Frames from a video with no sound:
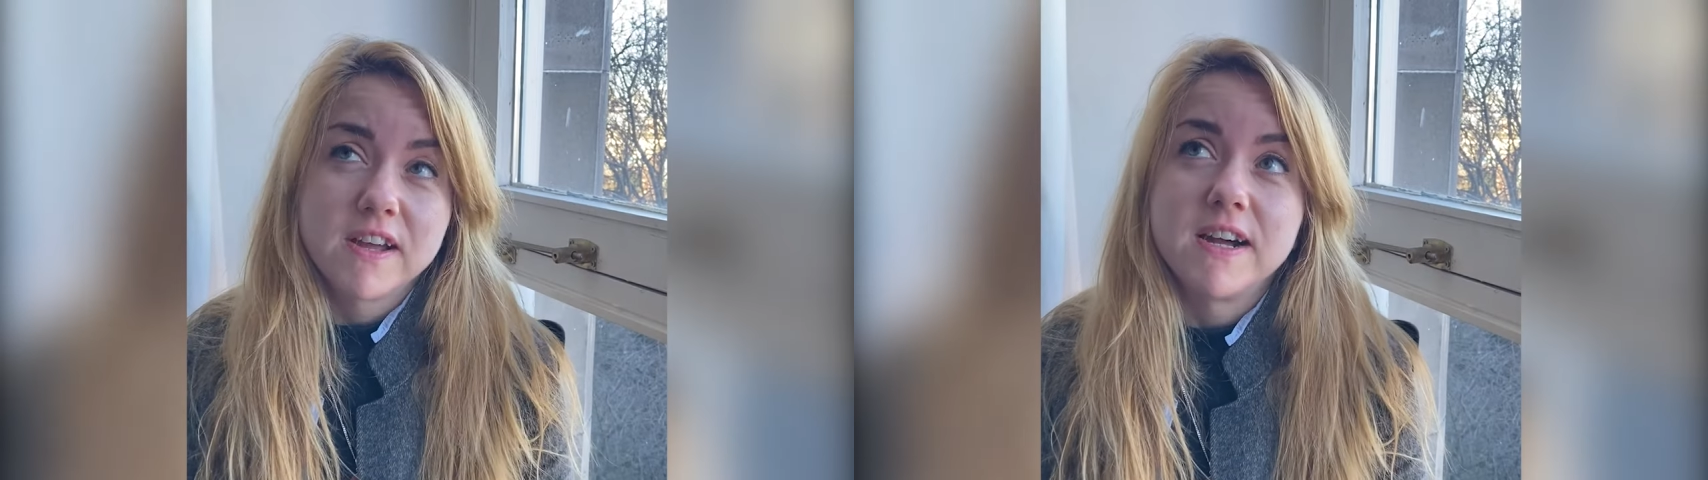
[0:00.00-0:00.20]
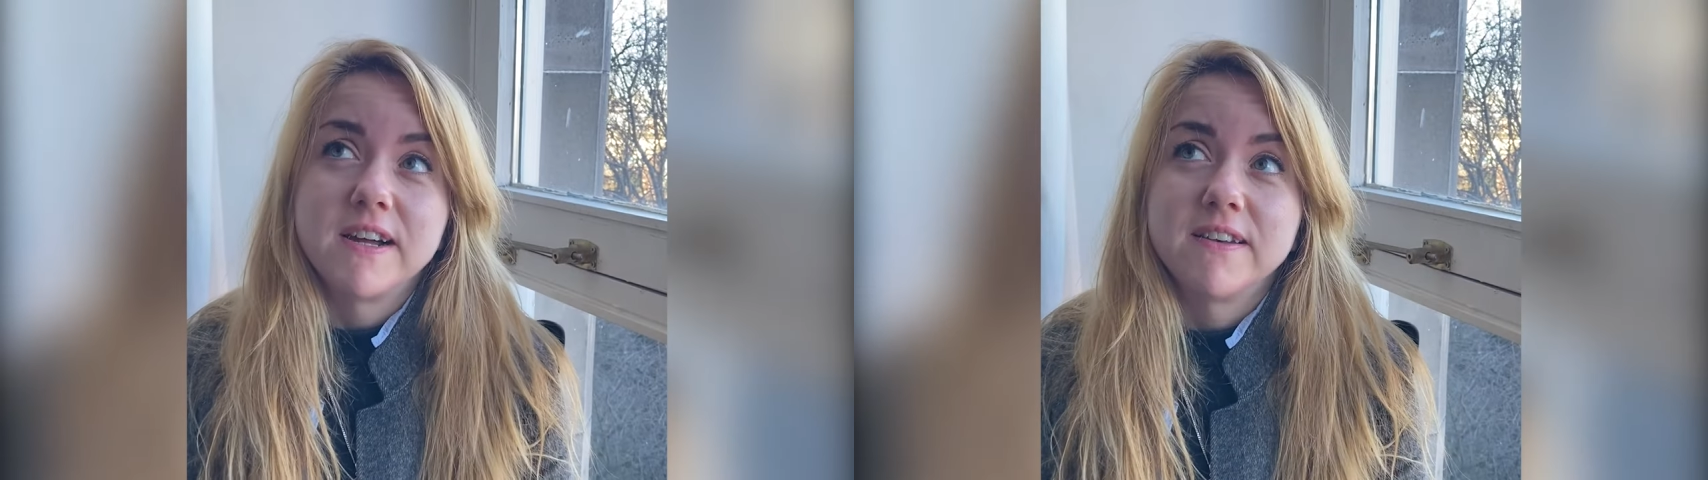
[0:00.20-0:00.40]

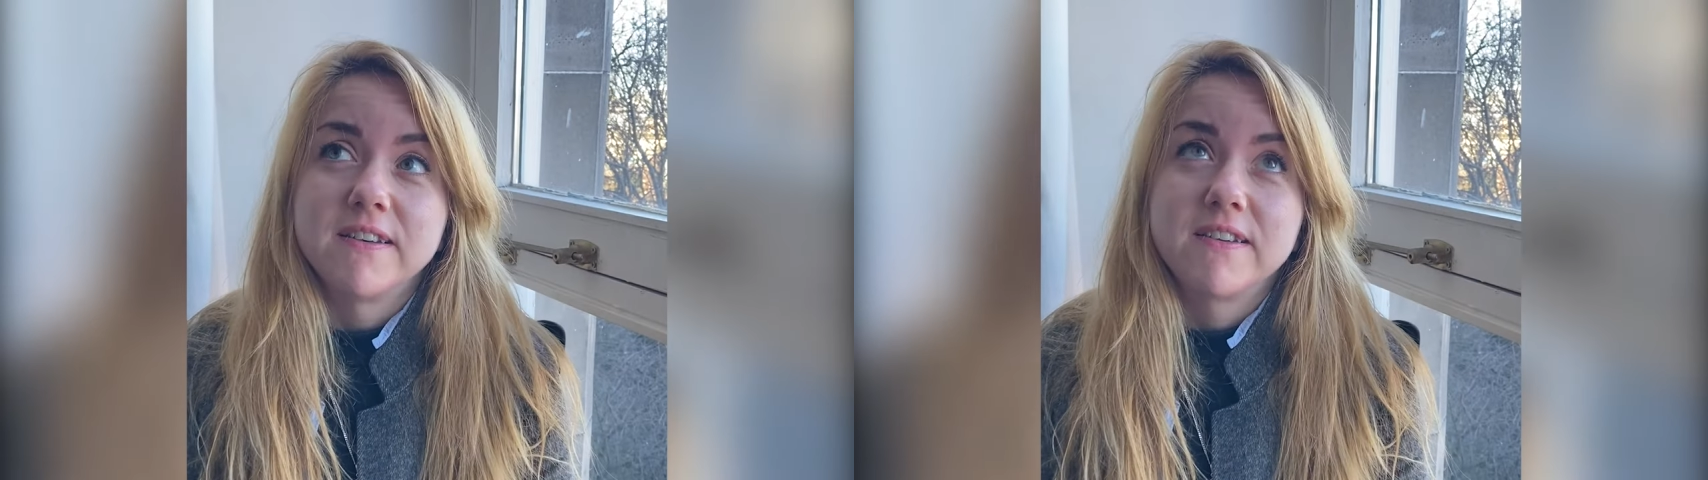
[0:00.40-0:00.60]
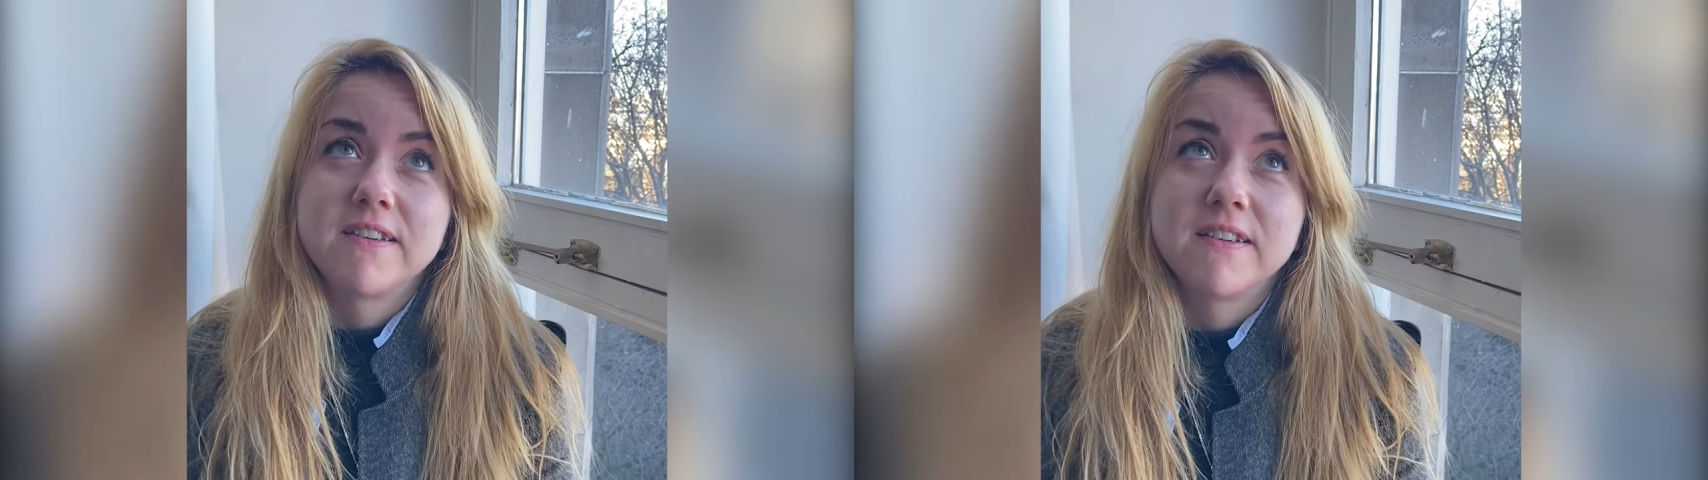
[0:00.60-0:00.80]

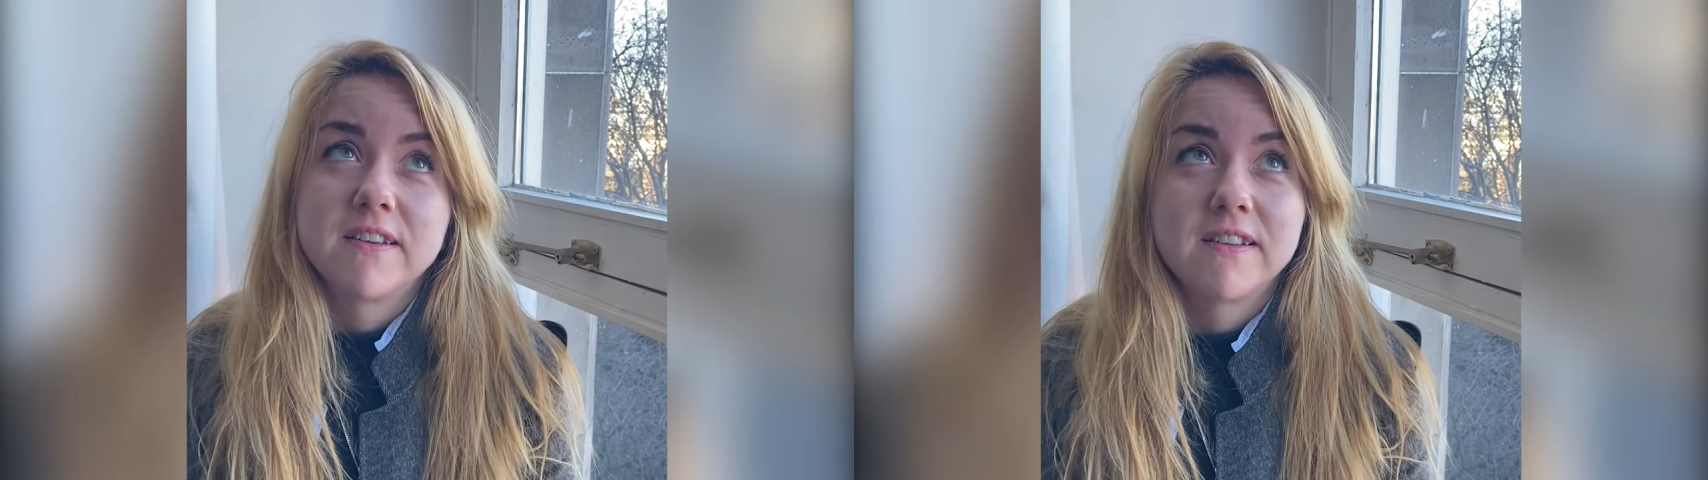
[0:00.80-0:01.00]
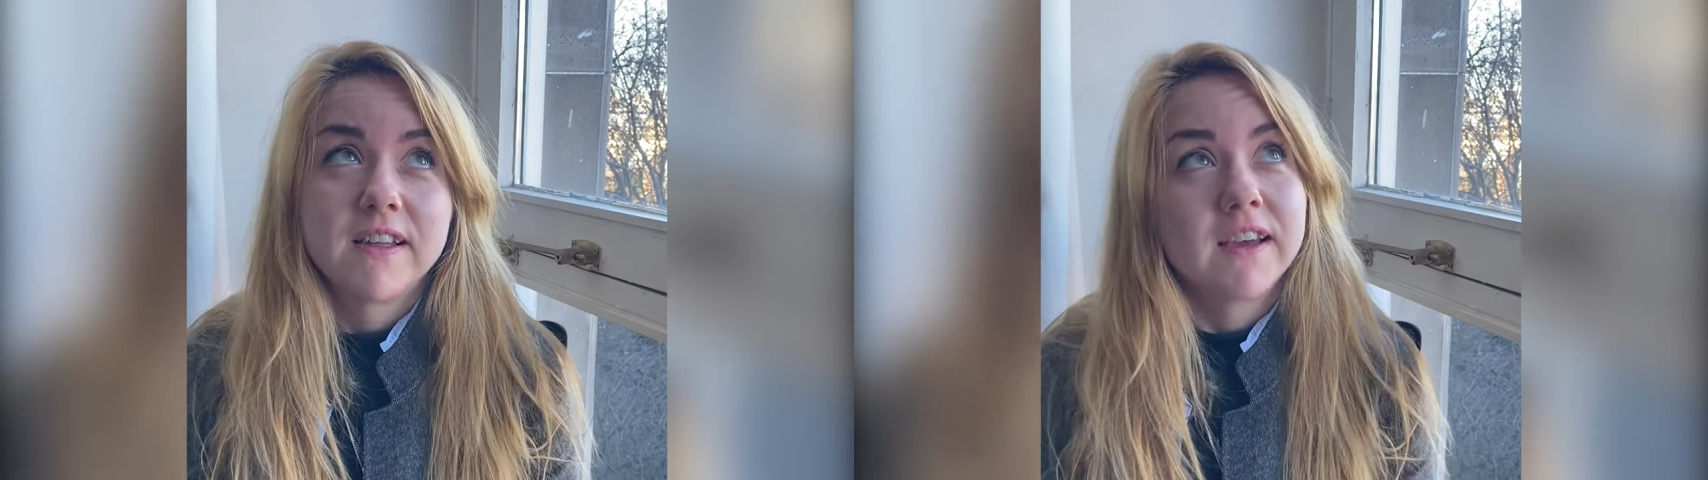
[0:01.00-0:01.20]
and
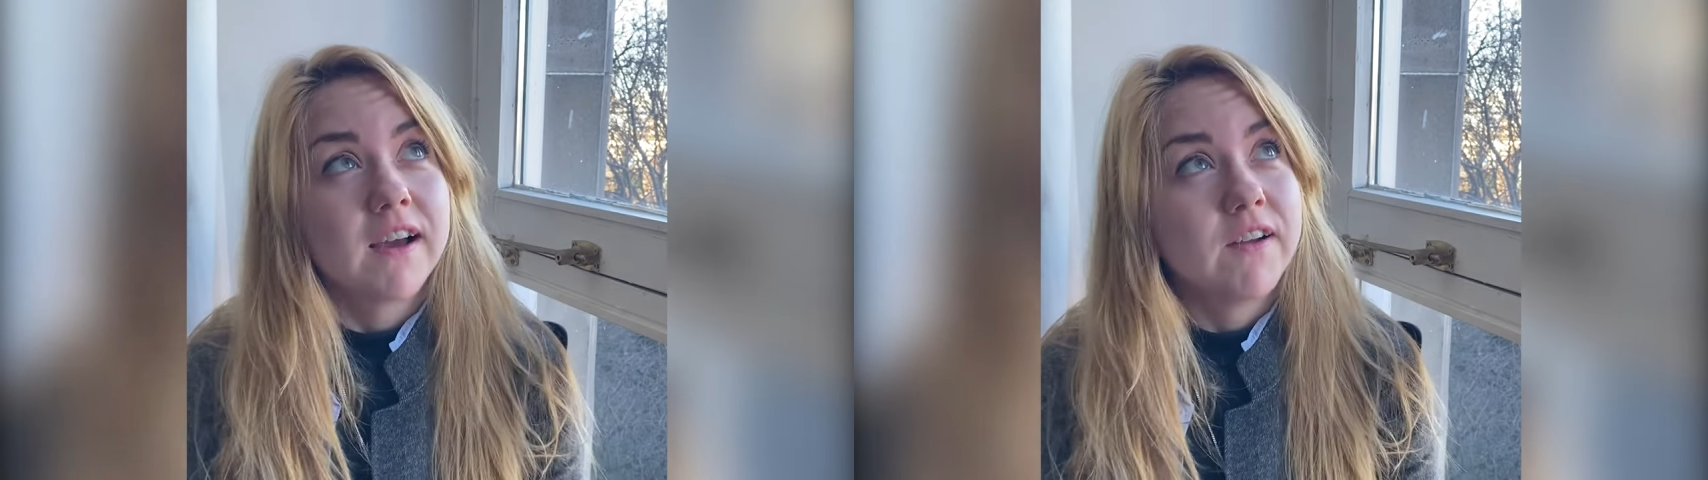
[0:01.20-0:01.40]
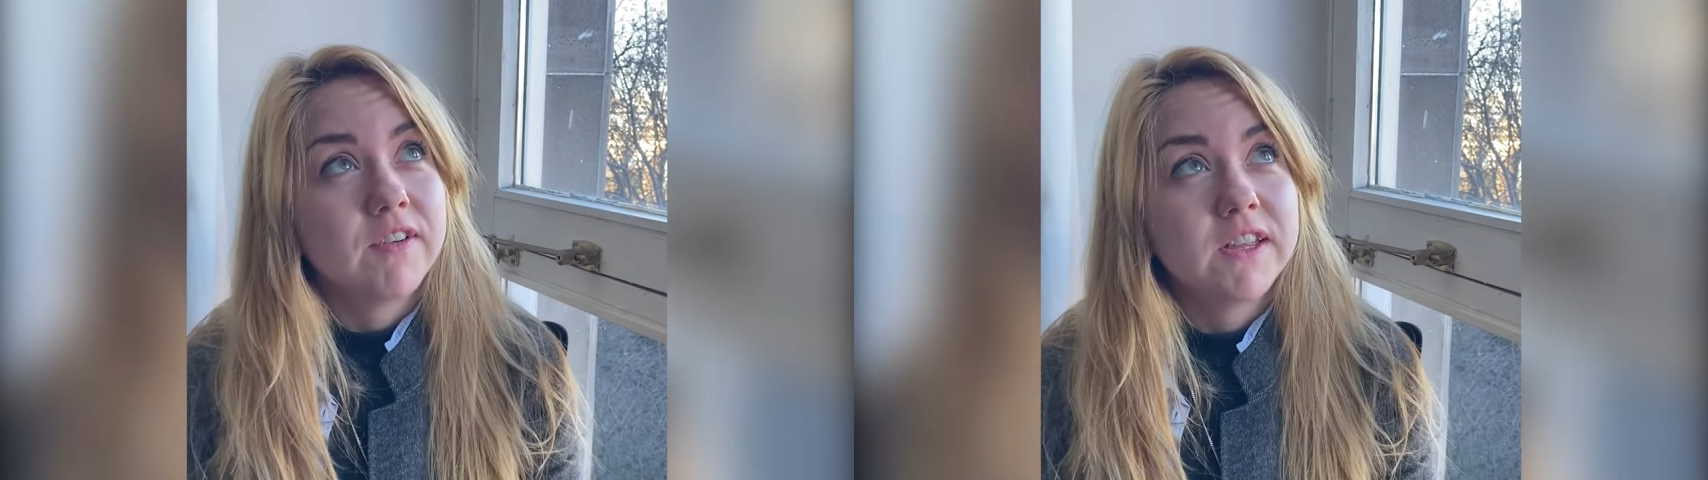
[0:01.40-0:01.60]

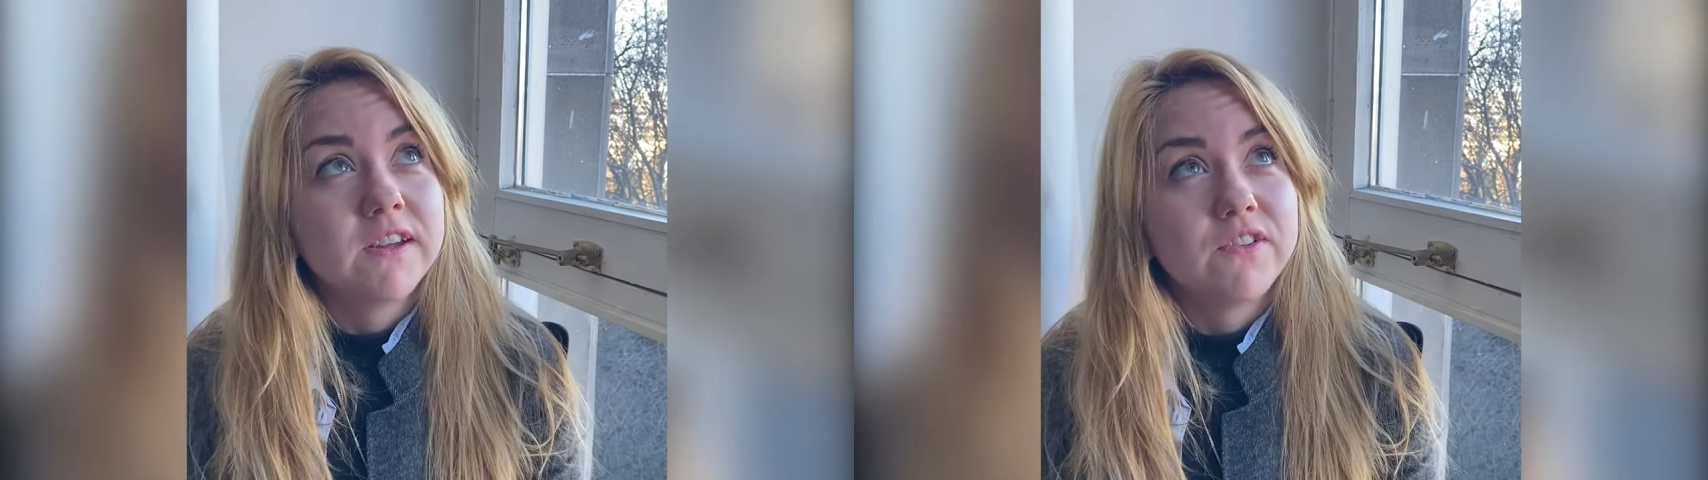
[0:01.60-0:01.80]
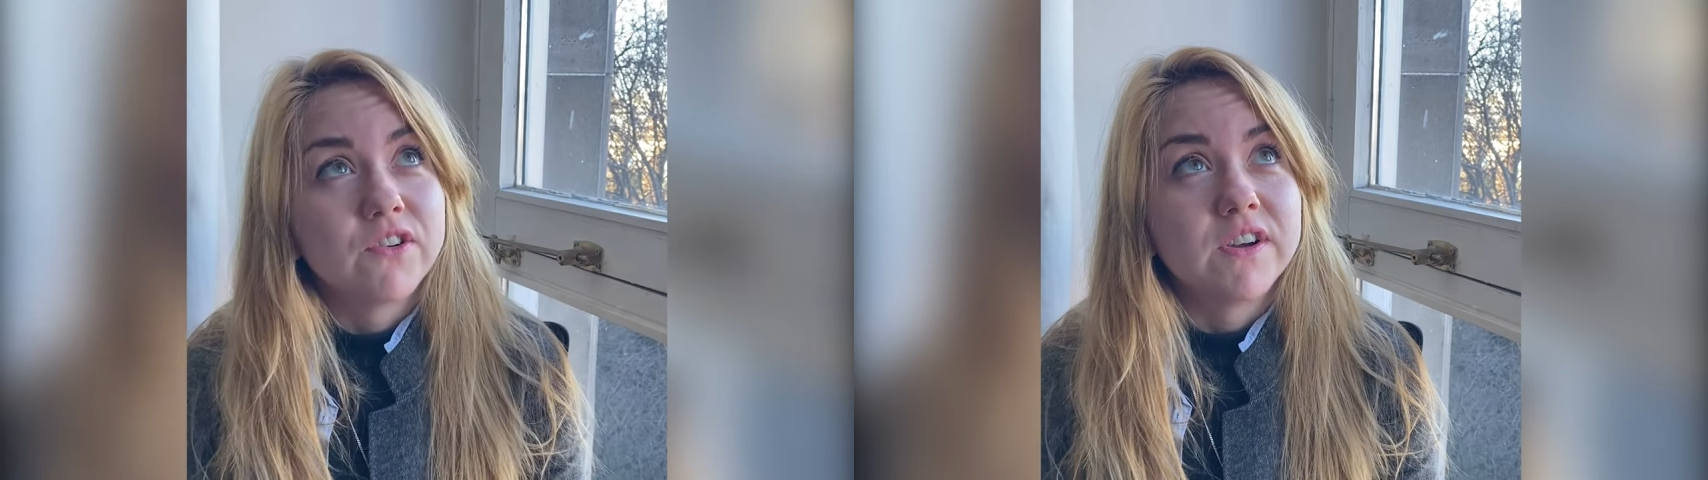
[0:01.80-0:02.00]
like I really
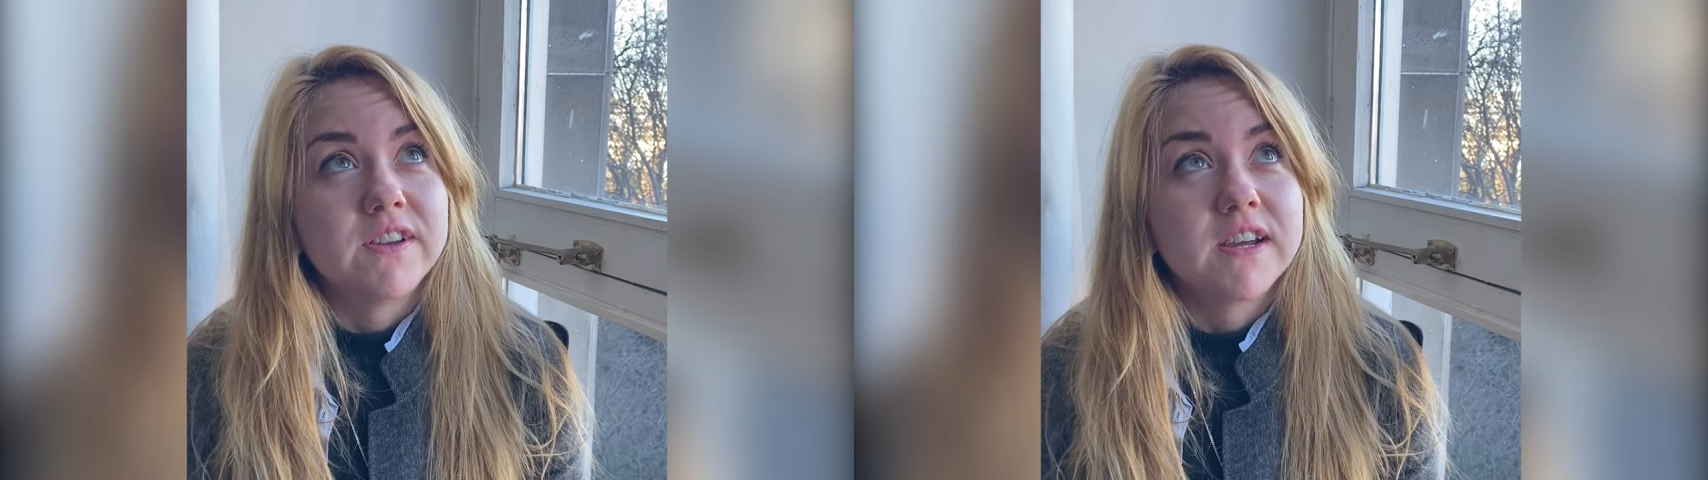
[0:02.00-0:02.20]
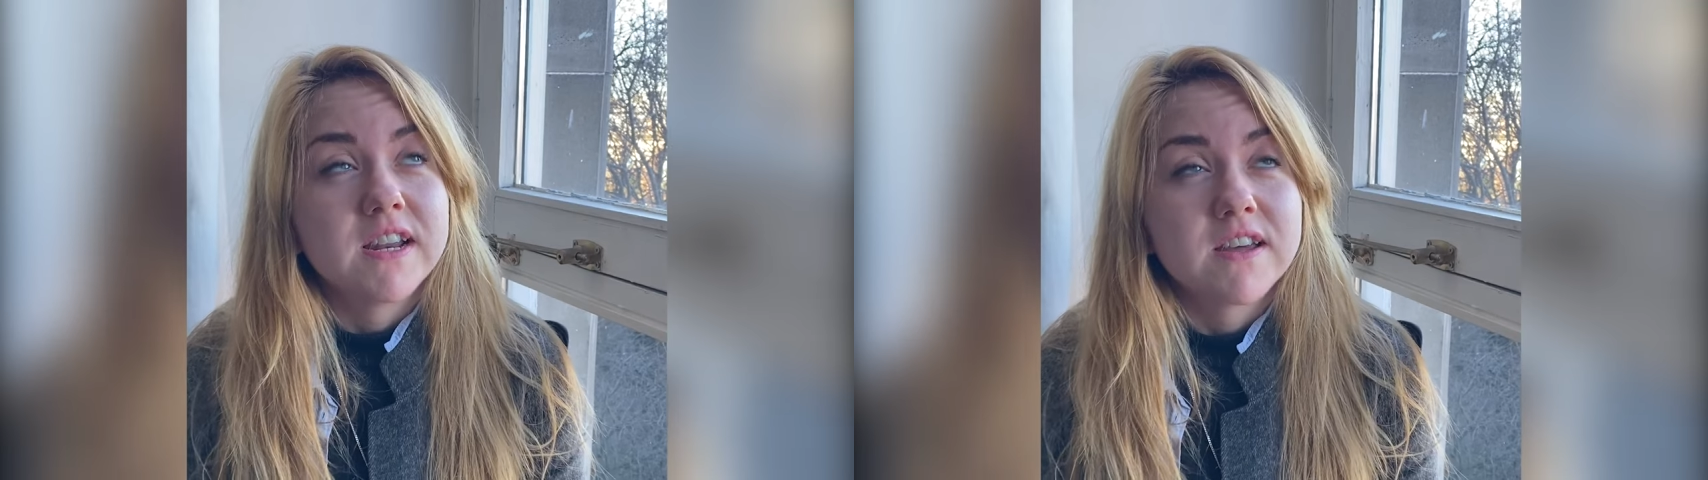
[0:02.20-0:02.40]
enjoyed it,